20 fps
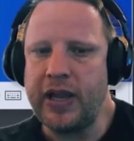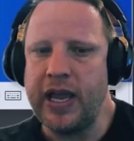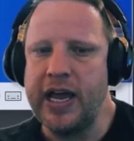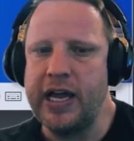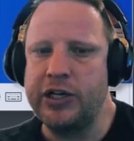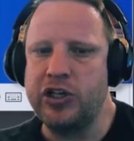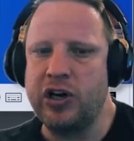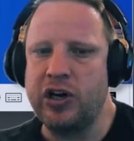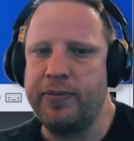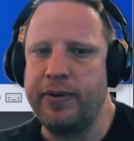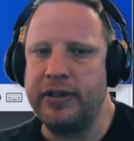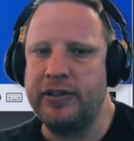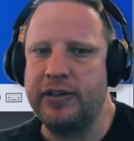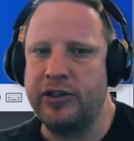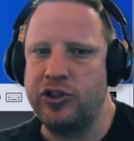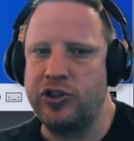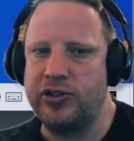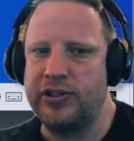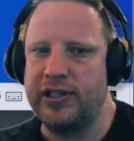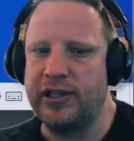Adobe
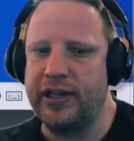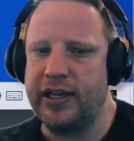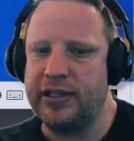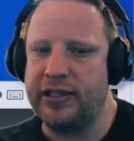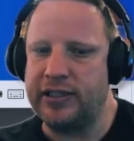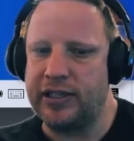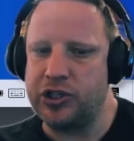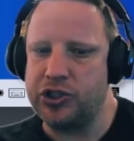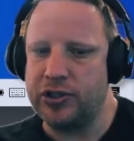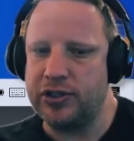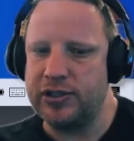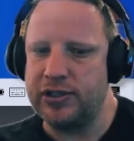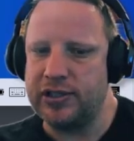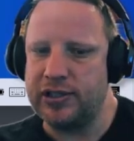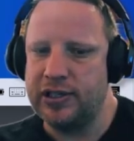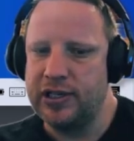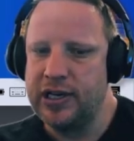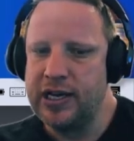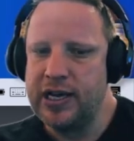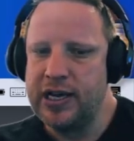Digital Editions,
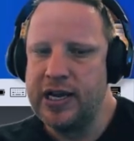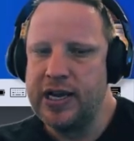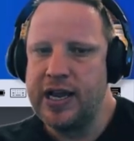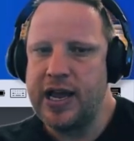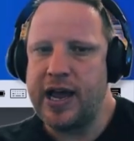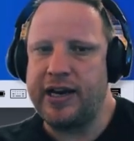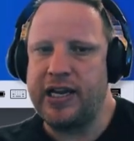and